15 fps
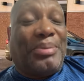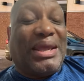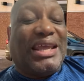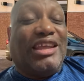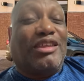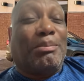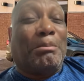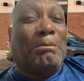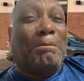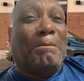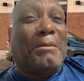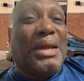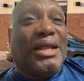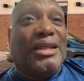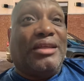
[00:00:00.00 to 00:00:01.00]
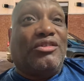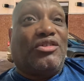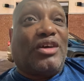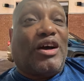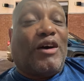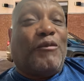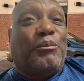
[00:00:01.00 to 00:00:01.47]
pays
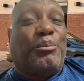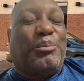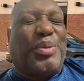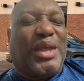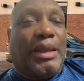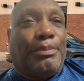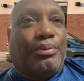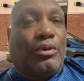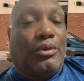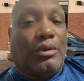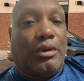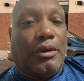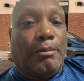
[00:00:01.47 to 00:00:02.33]
millions of people